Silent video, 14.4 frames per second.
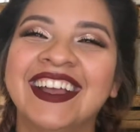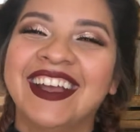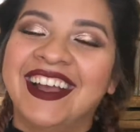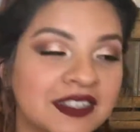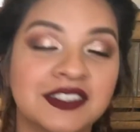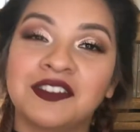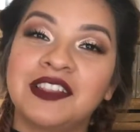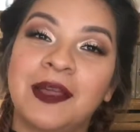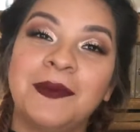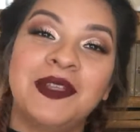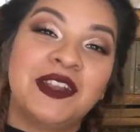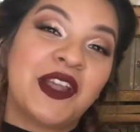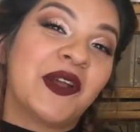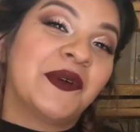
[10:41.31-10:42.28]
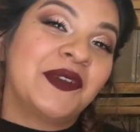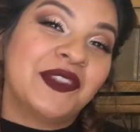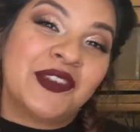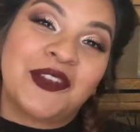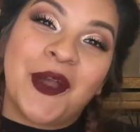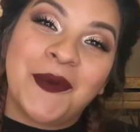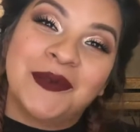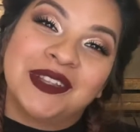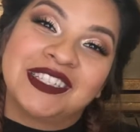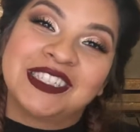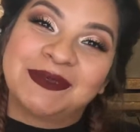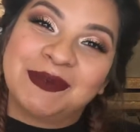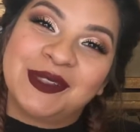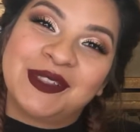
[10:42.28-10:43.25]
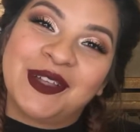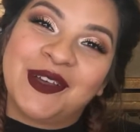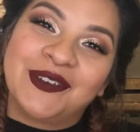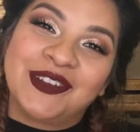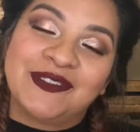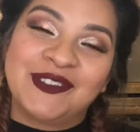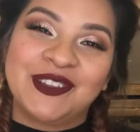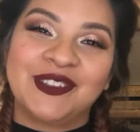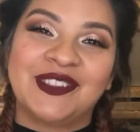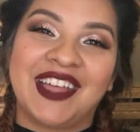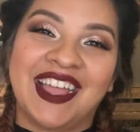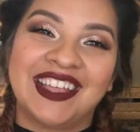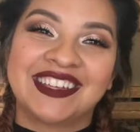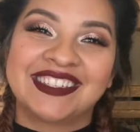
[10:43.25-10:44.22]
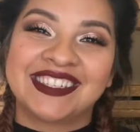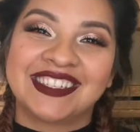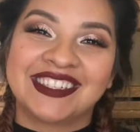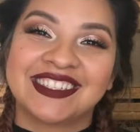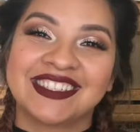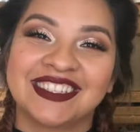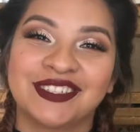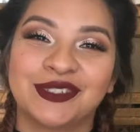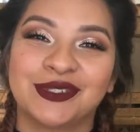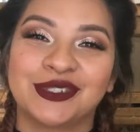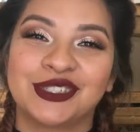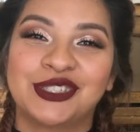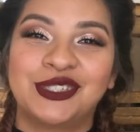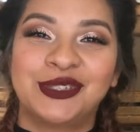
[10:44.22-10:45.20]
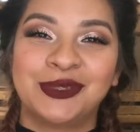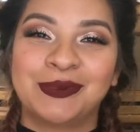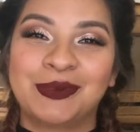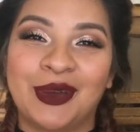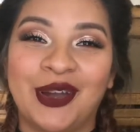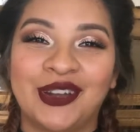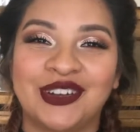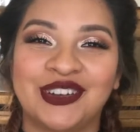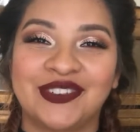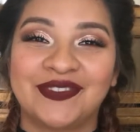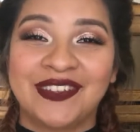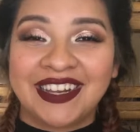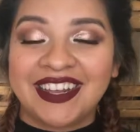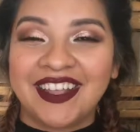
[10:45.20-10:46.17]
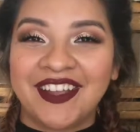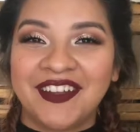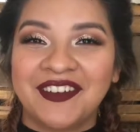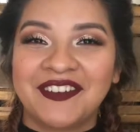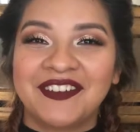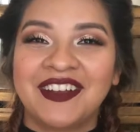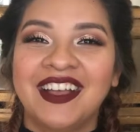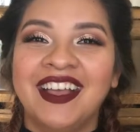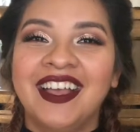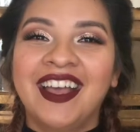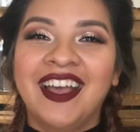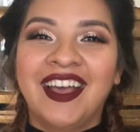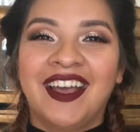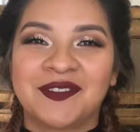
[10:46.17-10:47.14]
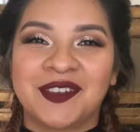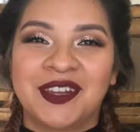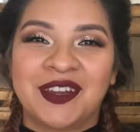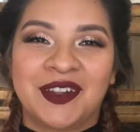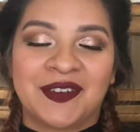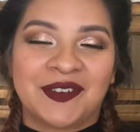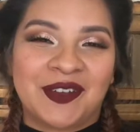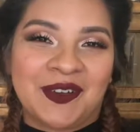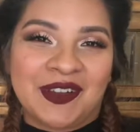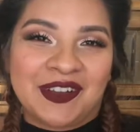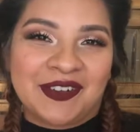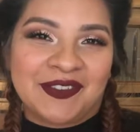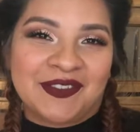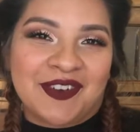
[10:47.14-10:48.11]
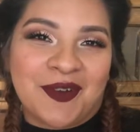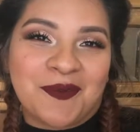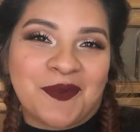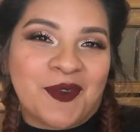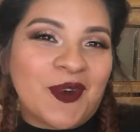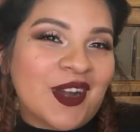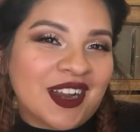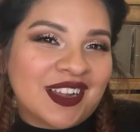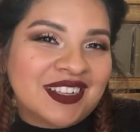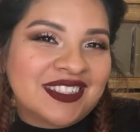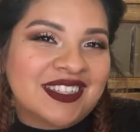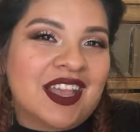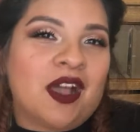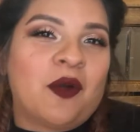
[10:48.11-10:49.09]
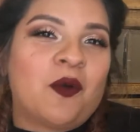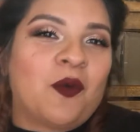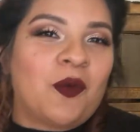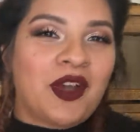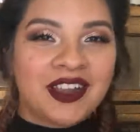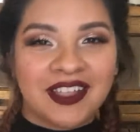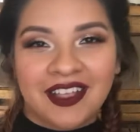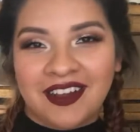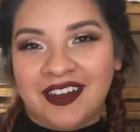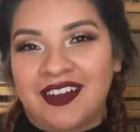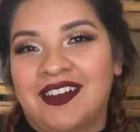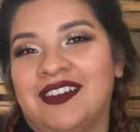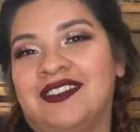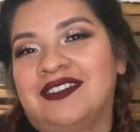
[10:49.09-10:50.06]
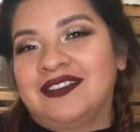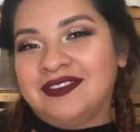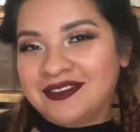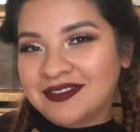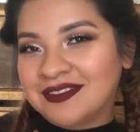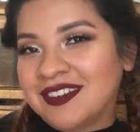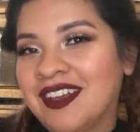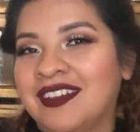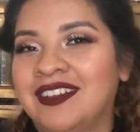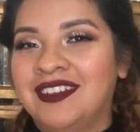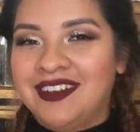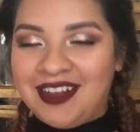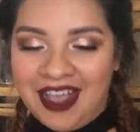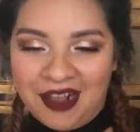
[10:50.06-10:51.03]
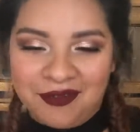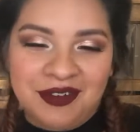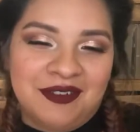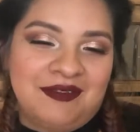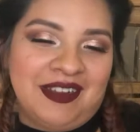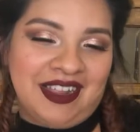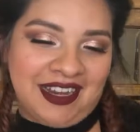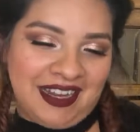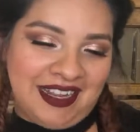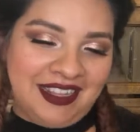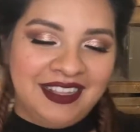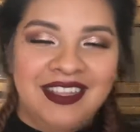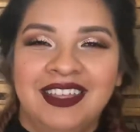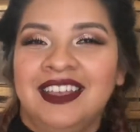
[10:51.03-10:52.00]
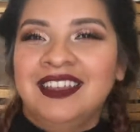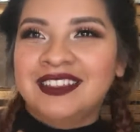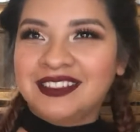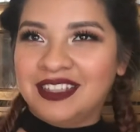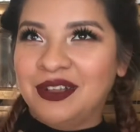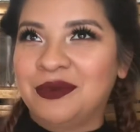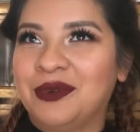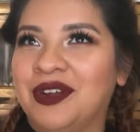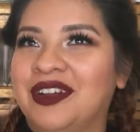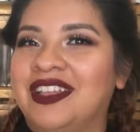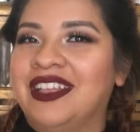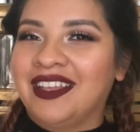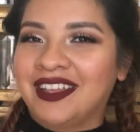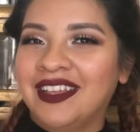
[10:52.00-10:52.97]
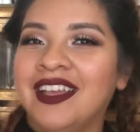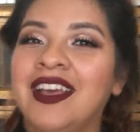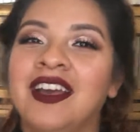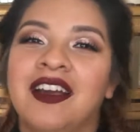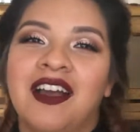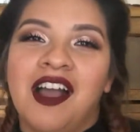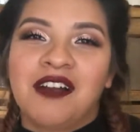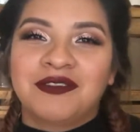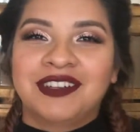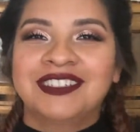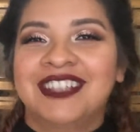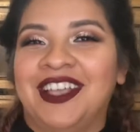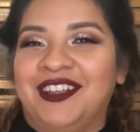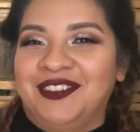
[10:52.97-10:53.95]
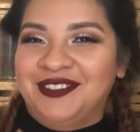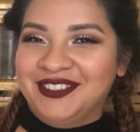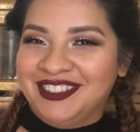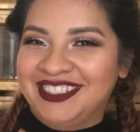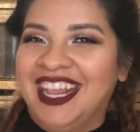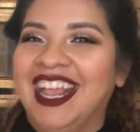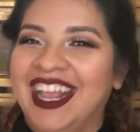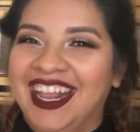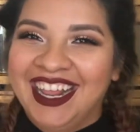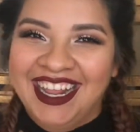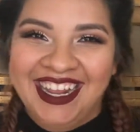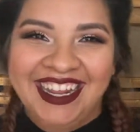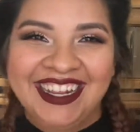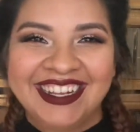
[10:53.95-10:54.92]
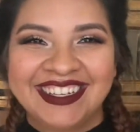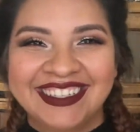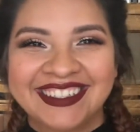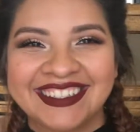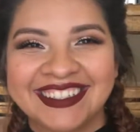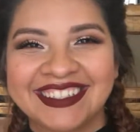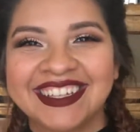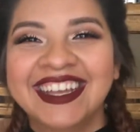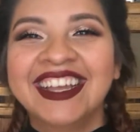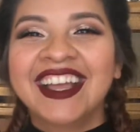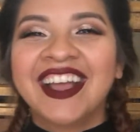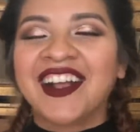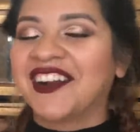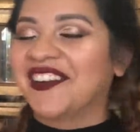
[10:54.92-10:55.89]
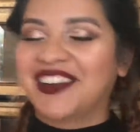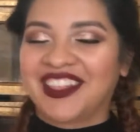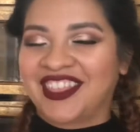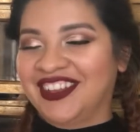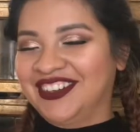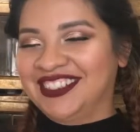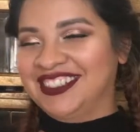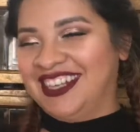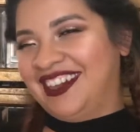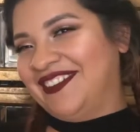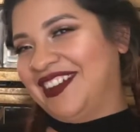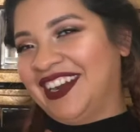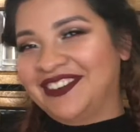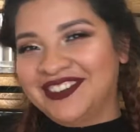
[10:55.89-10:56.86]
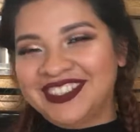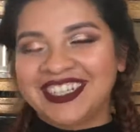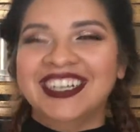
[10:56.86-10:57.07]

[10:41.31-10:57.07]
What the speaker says: So let me know in the comments below if you liked this little two-parter video, you know, going from work to work it, girl. Now we're ready to work it on a Tuesday or Thursday, whatever.